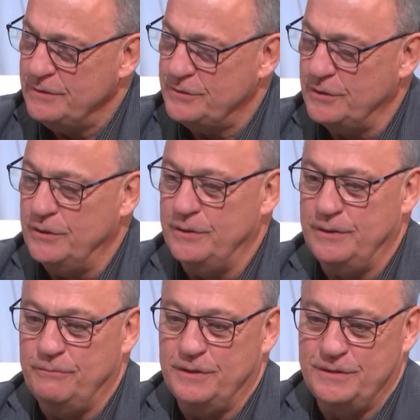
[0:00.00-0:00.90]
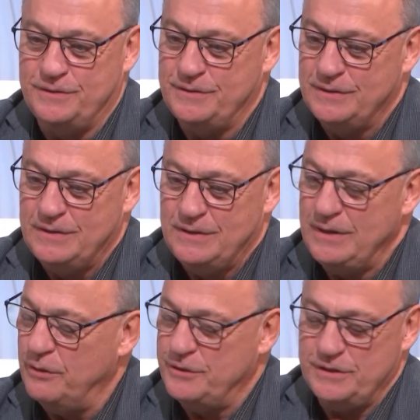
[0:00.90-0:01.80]
So it was,
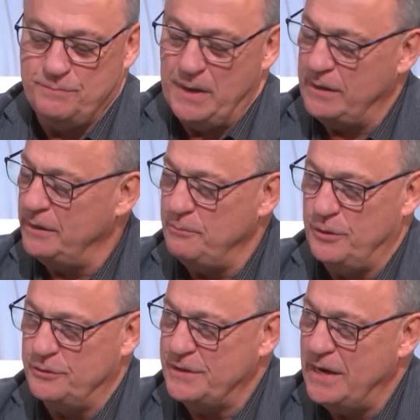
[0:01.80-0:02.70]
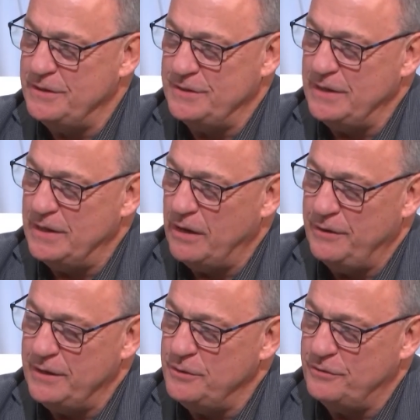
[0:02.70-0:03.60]
just mingling with those guys, seeing how
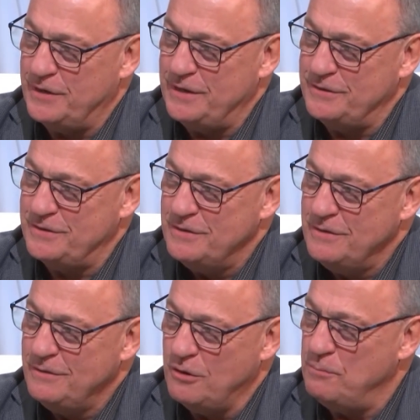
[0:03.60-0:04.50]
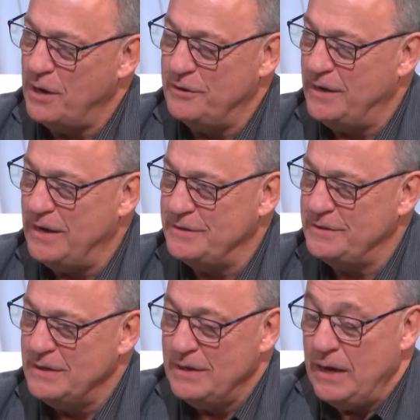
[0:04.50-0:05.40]
they do things compared to us,
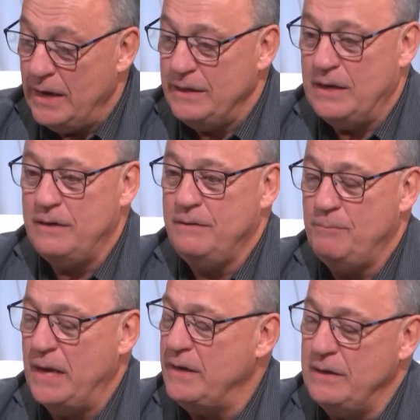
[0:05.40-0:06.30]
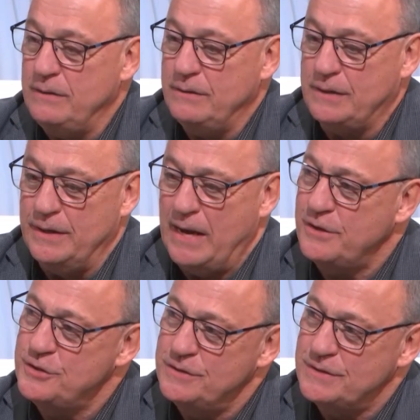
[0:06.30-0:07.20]
and then making
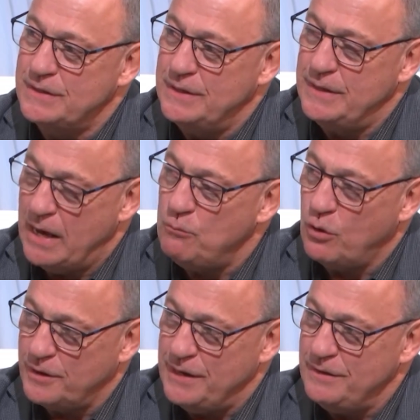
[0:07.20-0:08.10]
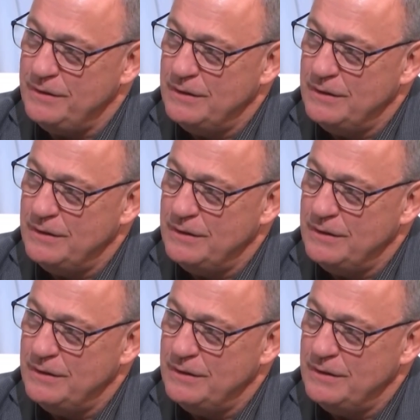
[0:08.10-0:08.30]
connections and networking